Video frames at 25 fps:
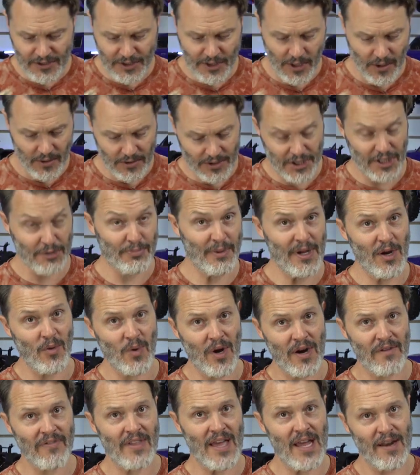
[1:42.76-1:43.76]
so just be
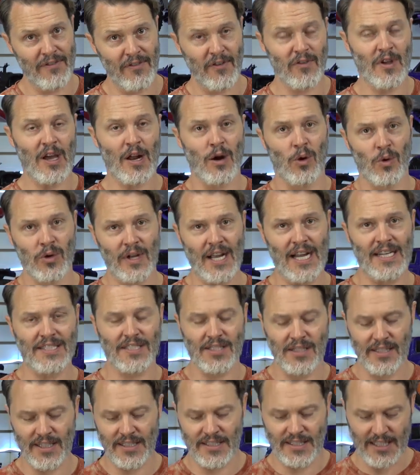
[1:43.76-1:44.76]
aware of that. If you've got old
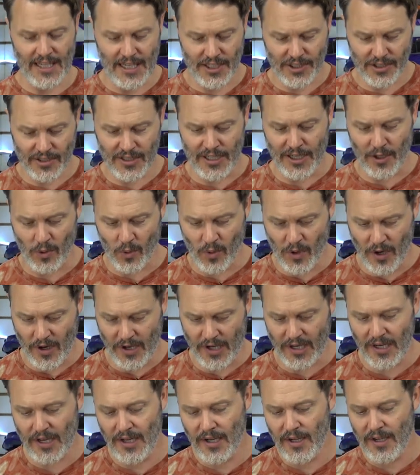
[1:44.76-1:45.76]
Castle links, yes, it'll
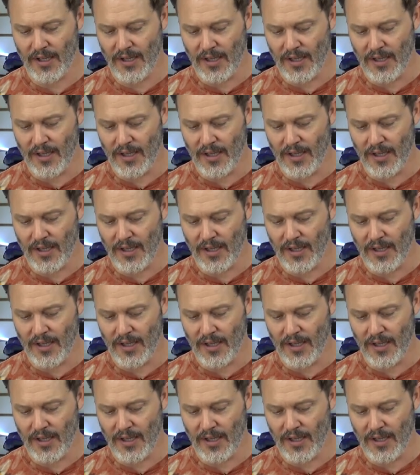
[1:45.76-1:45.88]
work